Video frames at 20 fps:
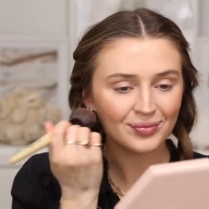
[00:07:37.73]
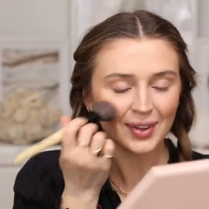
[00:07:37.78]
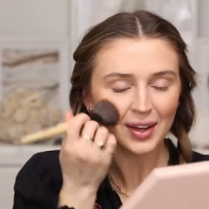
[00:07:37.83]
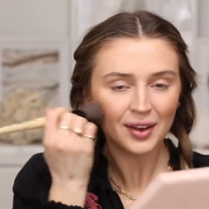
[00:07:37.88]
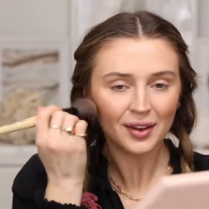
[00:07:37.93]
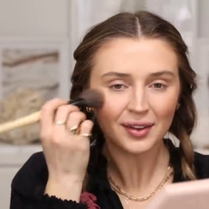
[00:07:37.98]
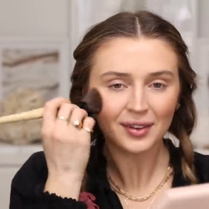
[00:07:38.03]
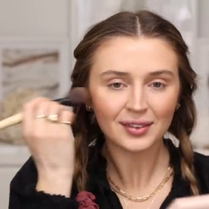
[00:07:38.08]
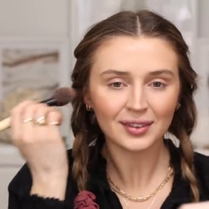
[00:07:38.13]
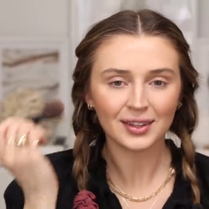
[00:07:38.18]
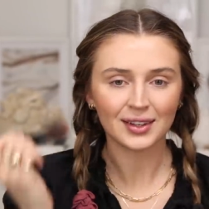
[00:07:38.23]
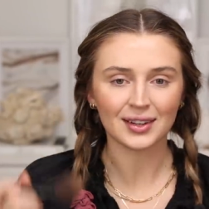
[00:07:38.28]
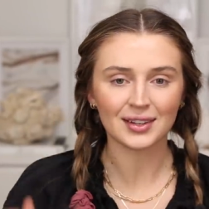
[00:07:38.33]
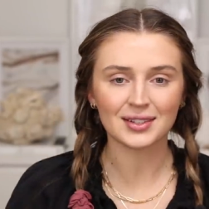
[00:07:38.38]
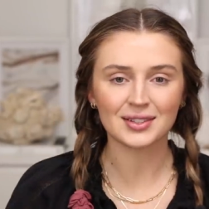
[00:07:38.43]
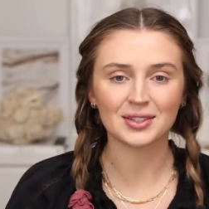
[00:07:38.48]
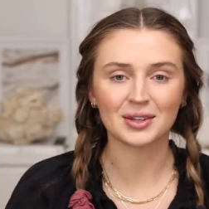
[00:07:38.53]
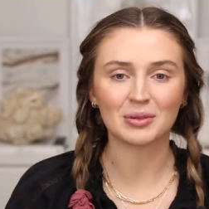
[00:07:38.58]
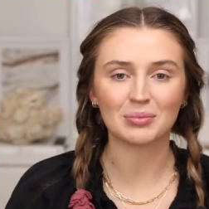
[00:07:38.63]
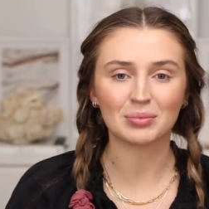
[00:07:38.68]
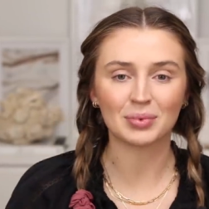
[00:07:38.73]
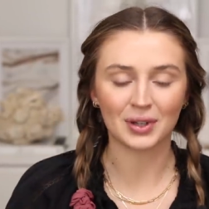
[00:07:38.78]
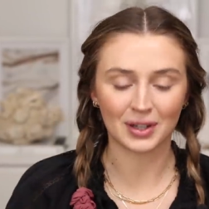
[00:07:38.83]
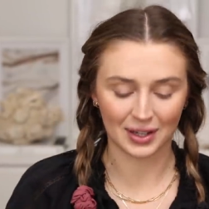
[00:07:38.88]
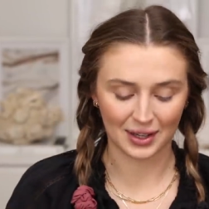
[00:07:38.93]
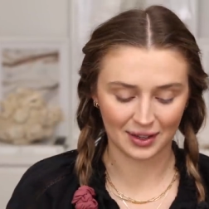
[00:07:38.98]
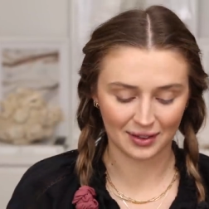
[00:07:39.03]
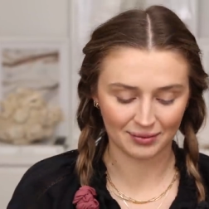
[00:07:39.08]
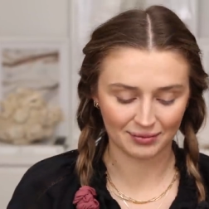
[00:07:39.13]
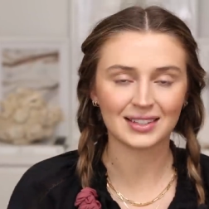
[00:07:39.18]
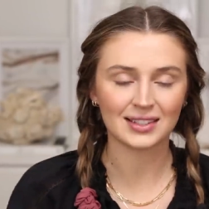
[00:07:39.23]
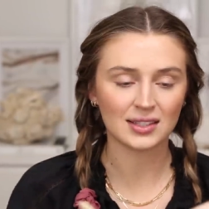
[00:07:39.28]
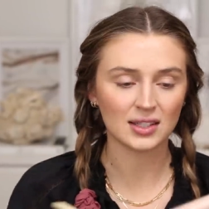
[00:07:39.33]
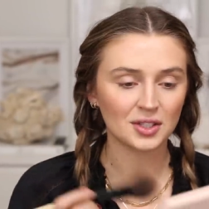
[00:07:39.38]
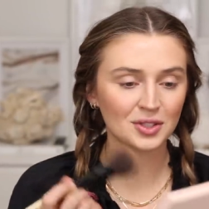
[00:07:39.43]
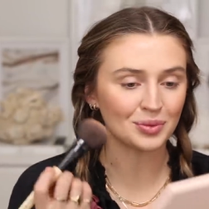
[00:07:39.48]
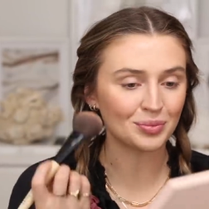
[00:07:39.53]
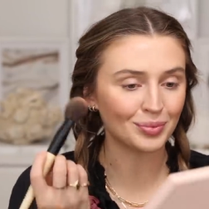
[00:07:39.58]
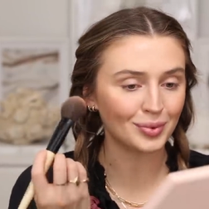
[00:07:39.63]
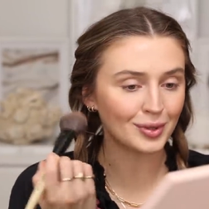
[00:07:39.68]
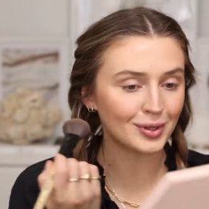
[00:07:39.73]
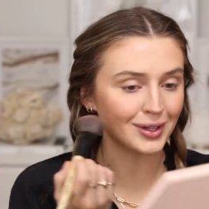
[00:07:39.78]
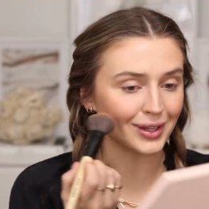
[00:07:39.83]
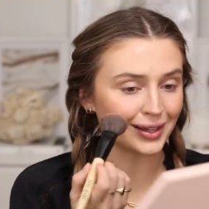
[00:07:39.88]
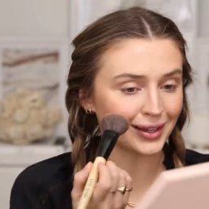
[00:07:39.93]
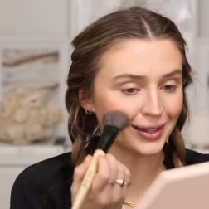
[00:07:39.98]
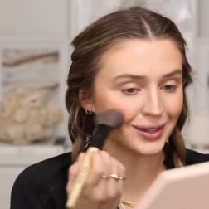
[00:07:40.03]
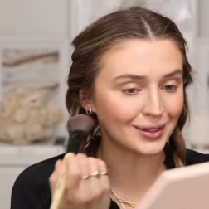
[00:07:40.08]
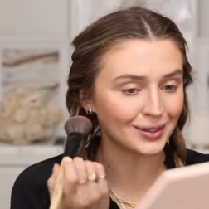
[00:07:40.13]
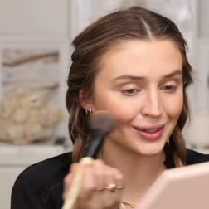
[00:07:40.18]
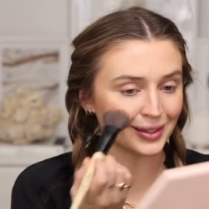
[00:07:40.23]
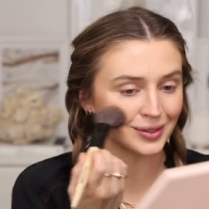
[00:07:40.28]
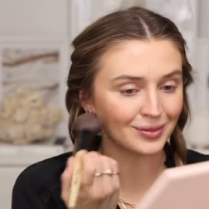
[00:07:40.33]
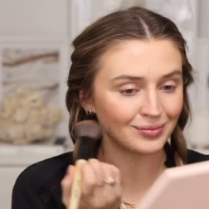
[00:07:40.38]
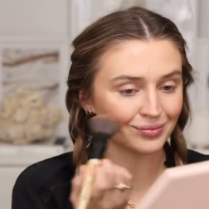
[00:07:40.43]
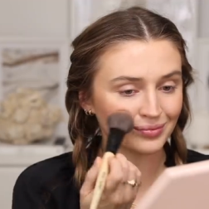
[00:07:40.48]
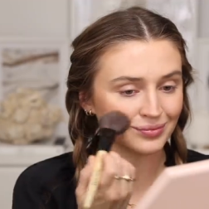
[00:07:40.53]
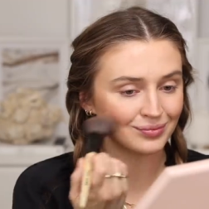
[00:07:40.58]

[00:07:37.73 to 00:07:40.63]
Oh, it is so pretty. It's such a pretty color.